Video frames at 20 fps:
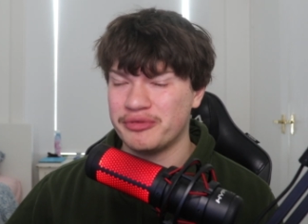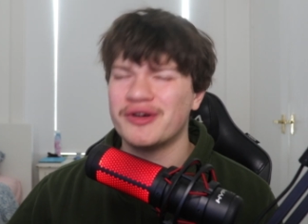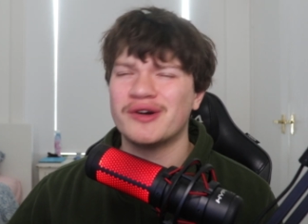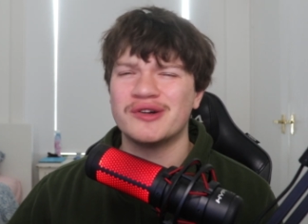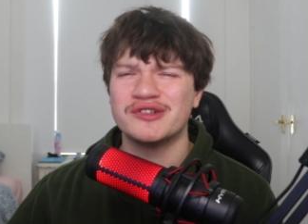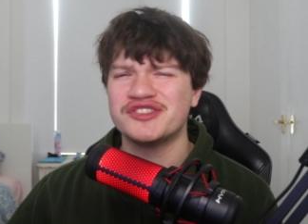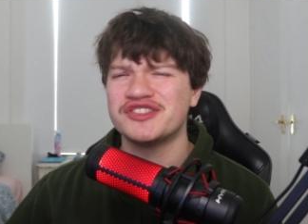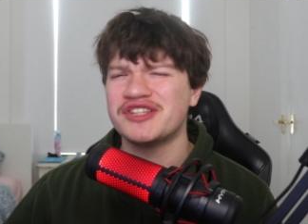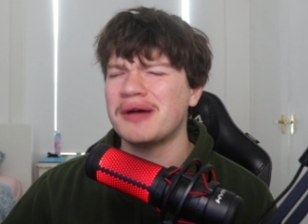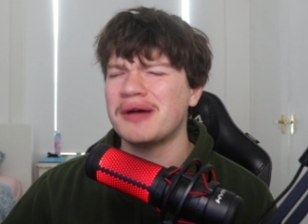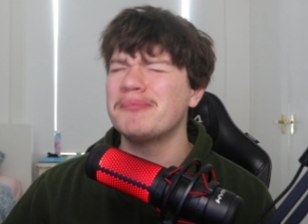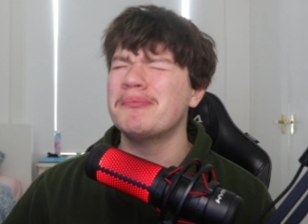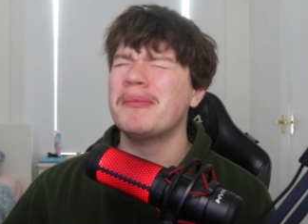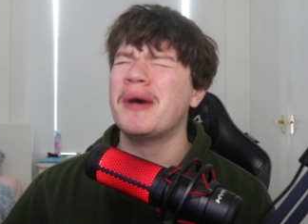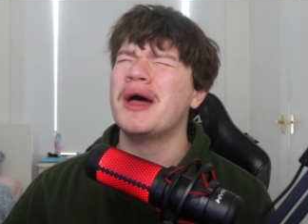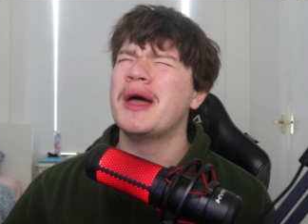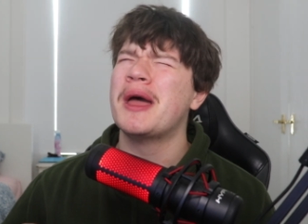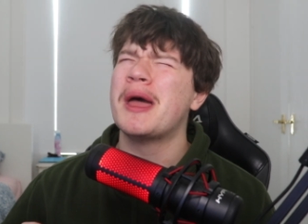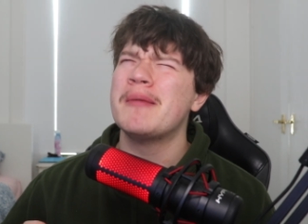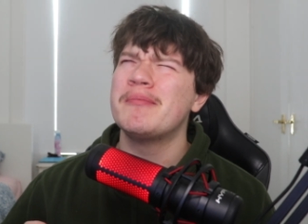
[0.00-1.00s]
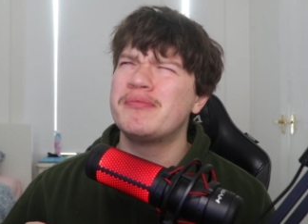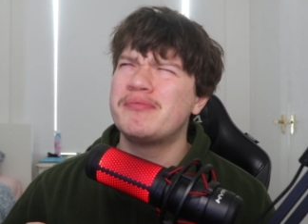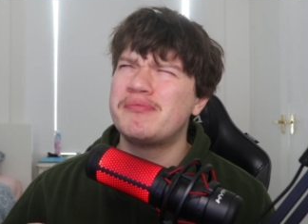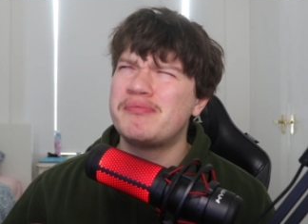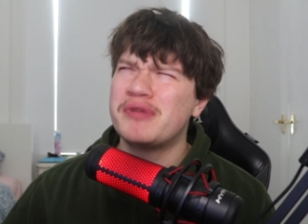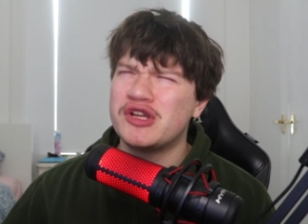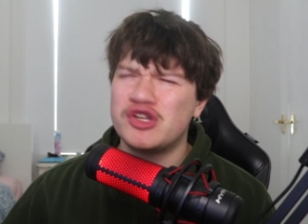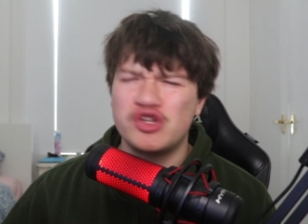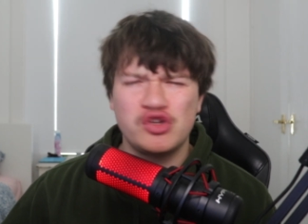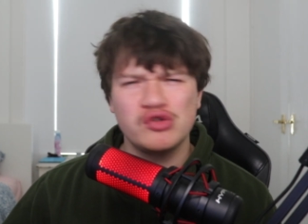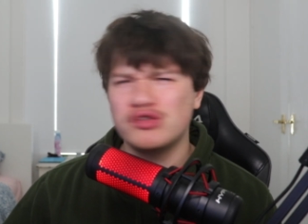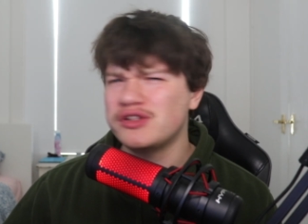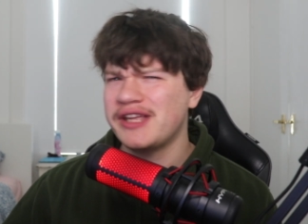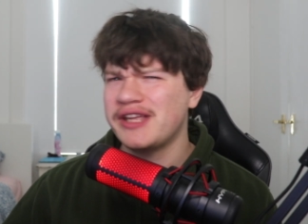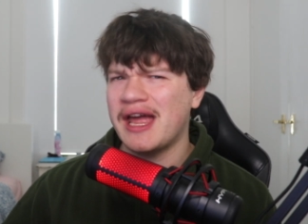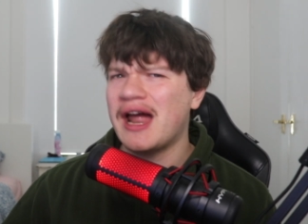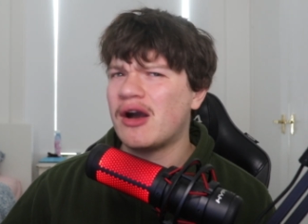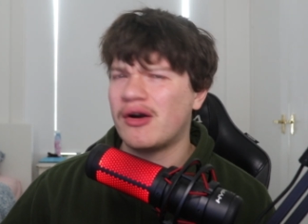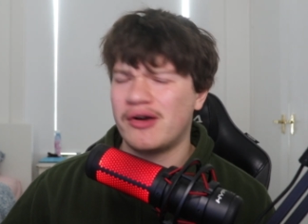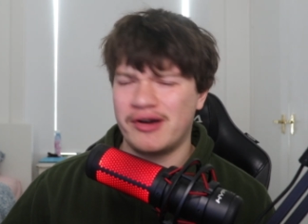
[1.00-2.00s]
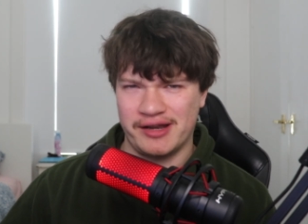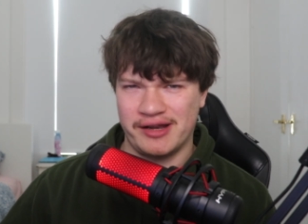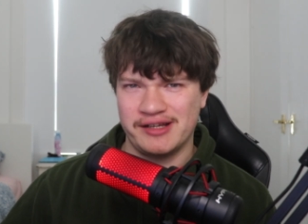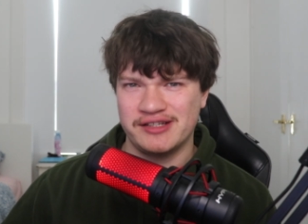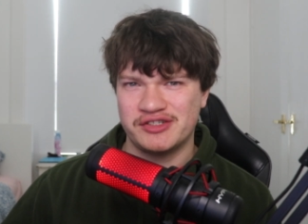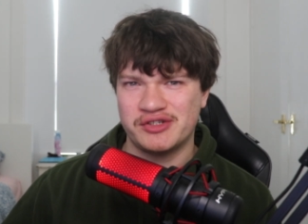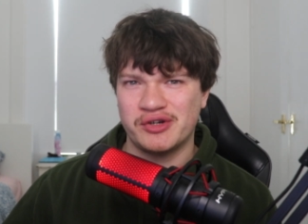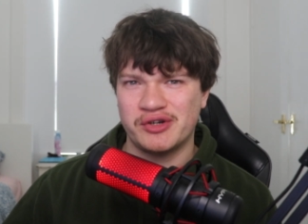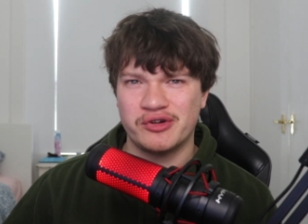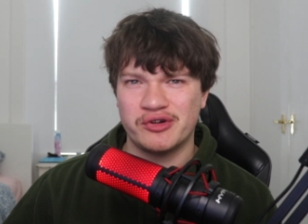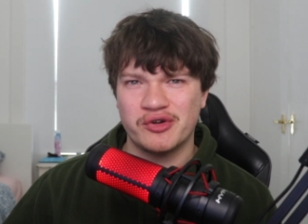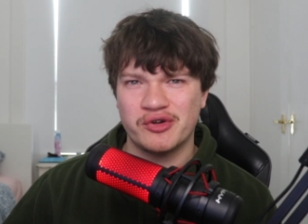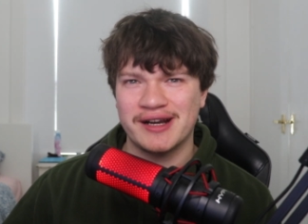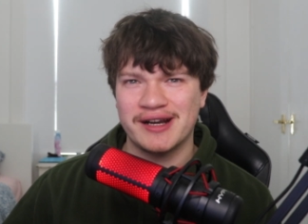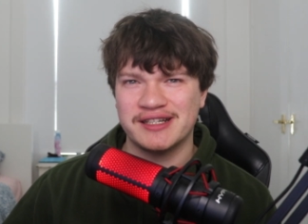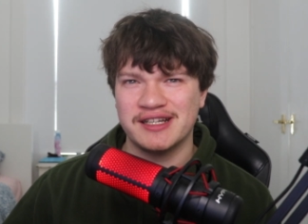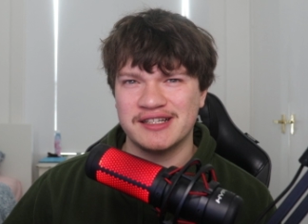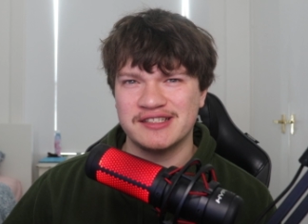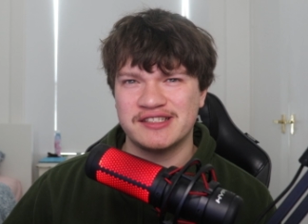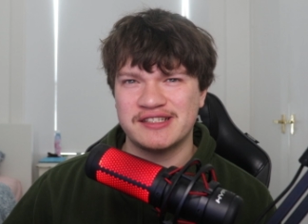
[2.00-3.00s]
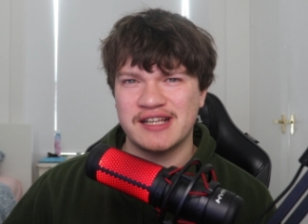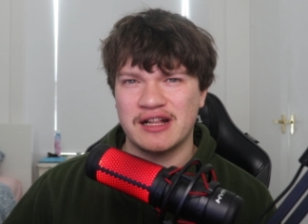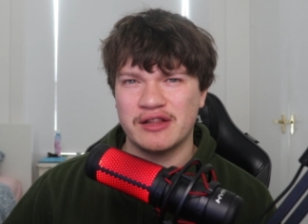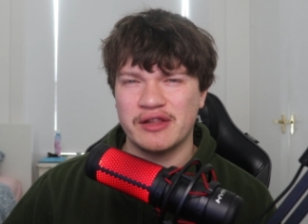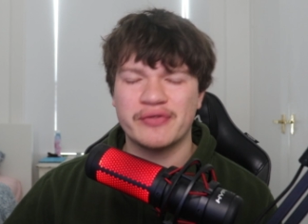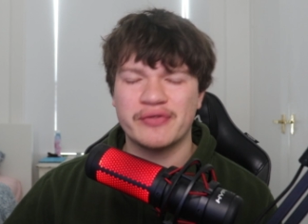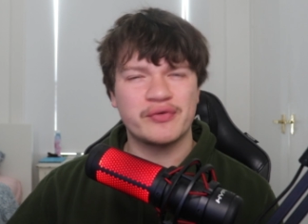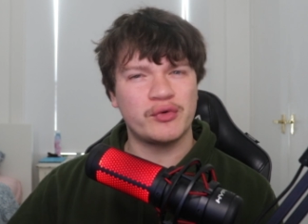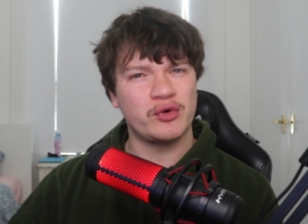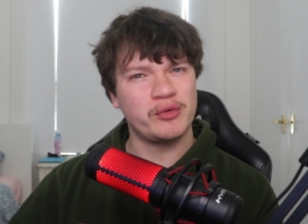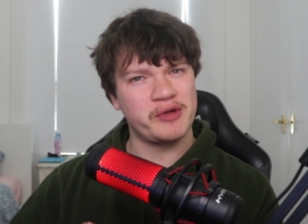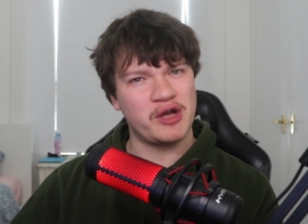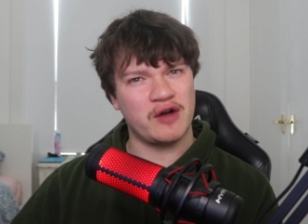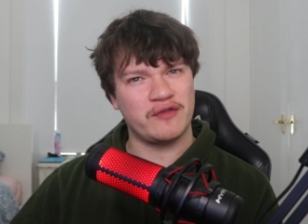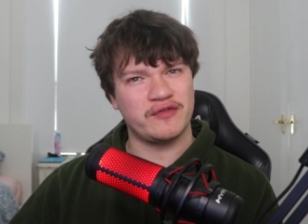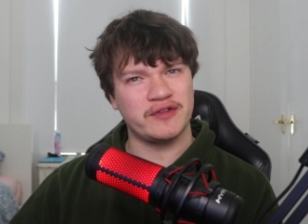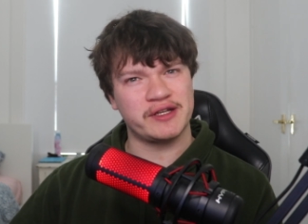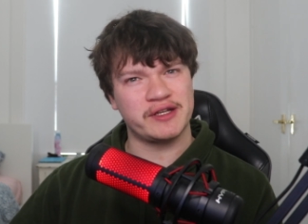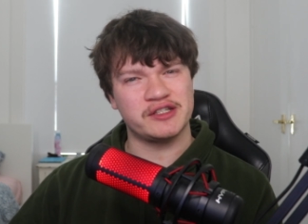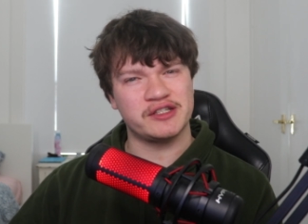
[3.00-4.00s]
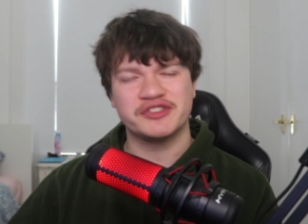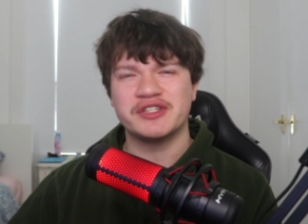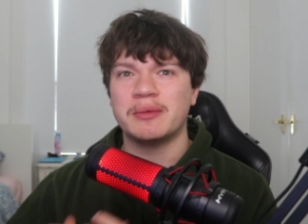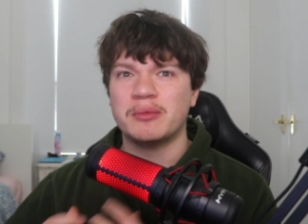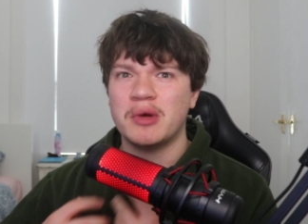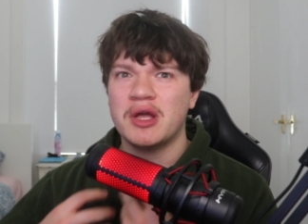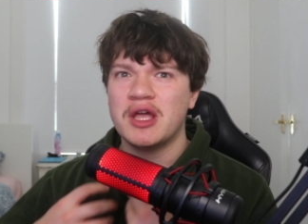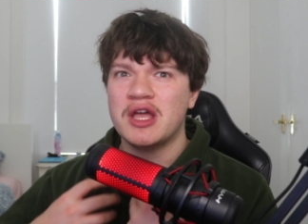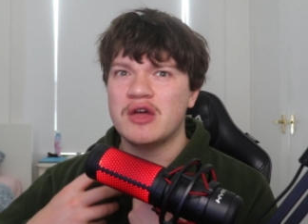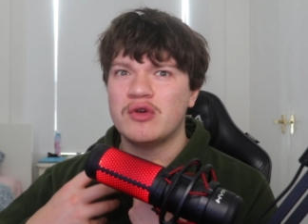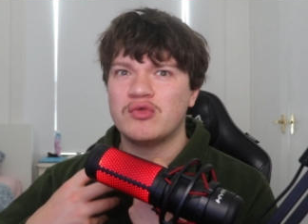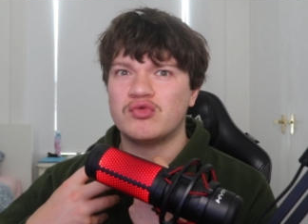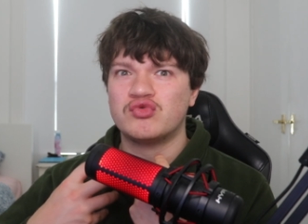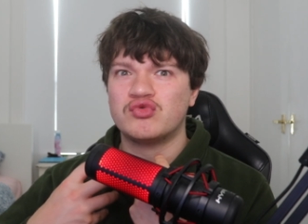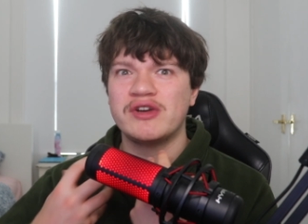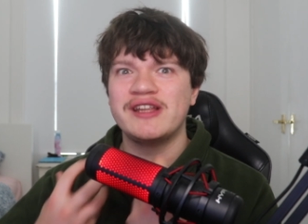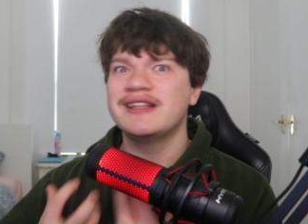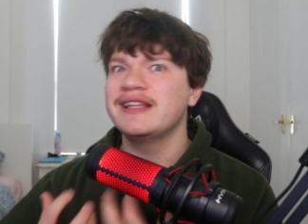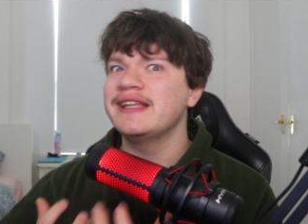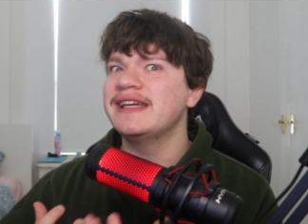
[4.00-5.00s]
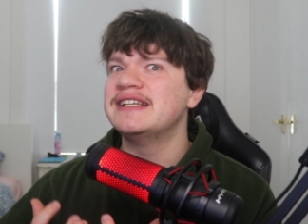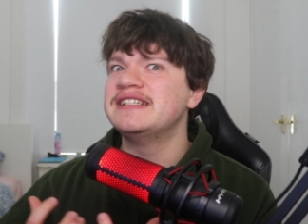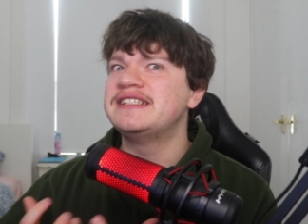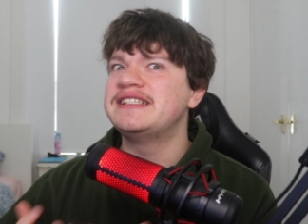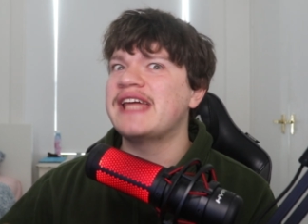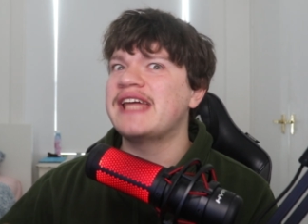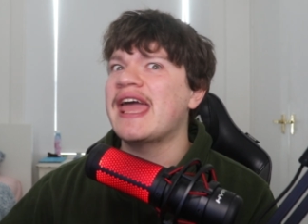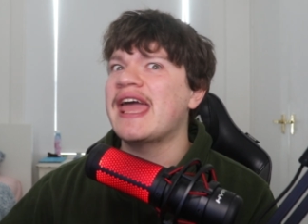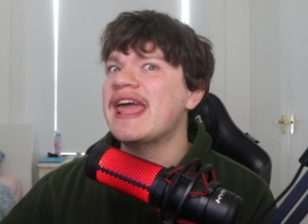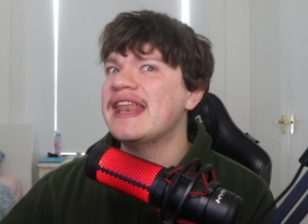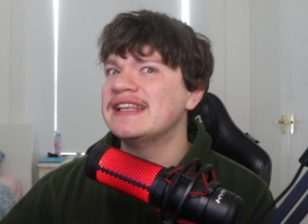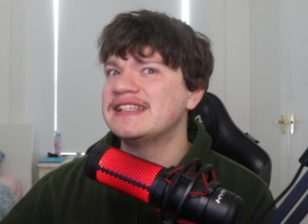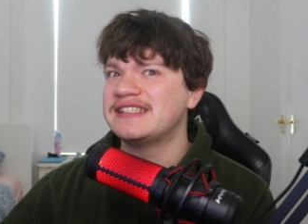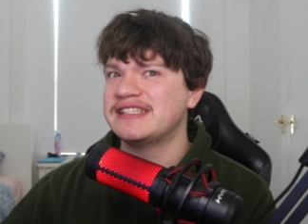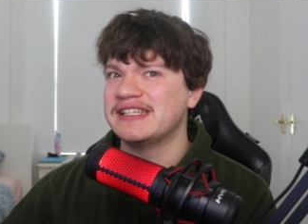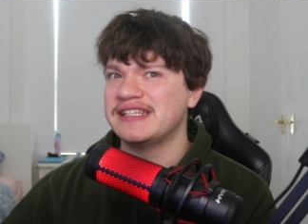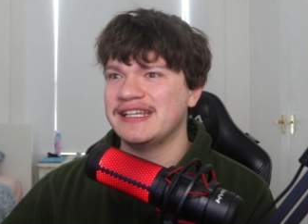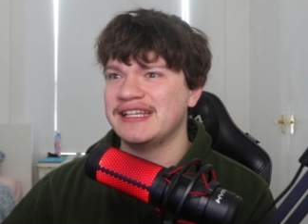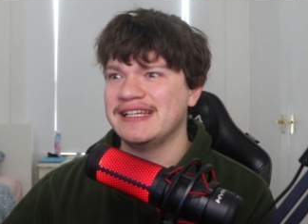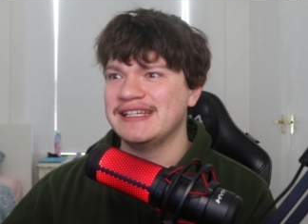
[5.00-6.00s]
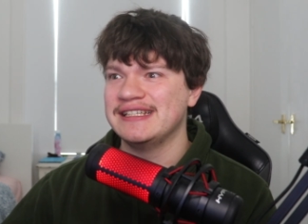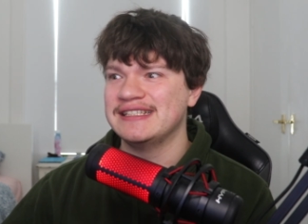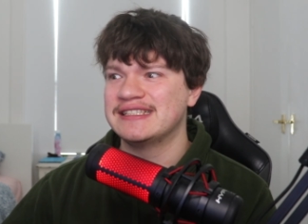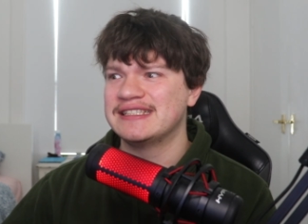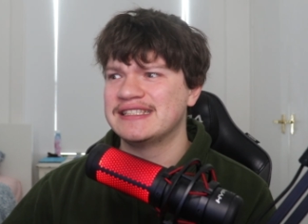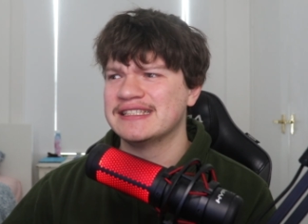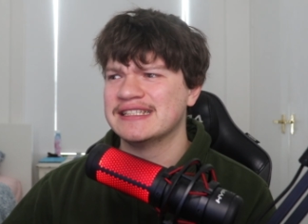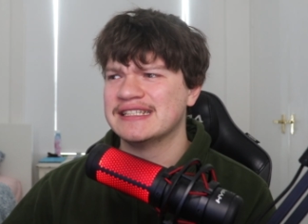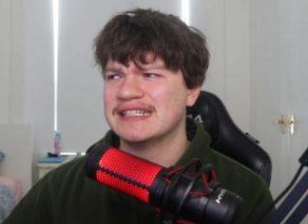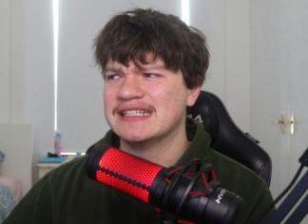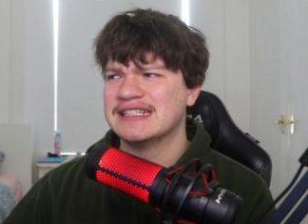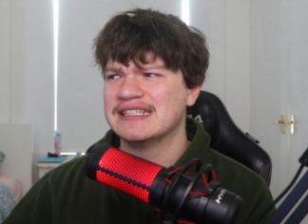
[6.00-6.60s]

There are some peculiarities to her directing style that threw me off a little, some really intensities